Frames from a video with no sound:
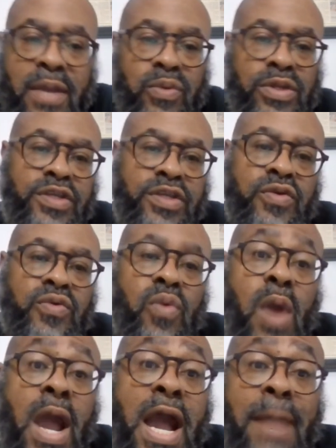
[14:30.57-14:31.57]
would
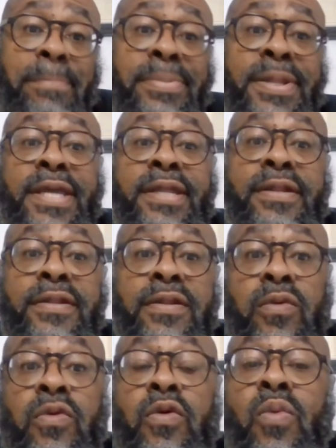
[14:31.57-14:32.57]
you opt in,
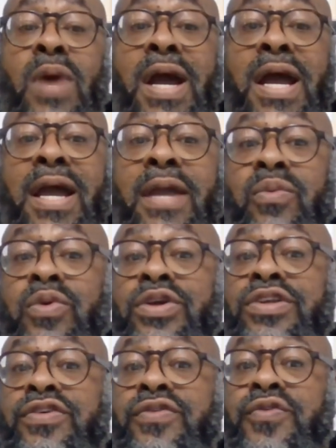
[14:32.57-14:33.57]
or why
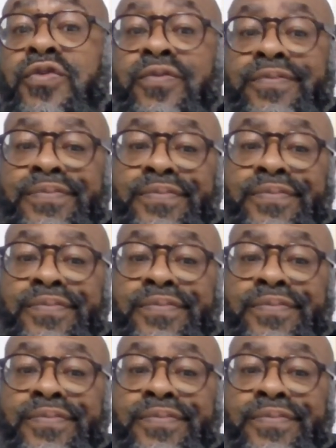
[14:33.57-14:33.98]
would you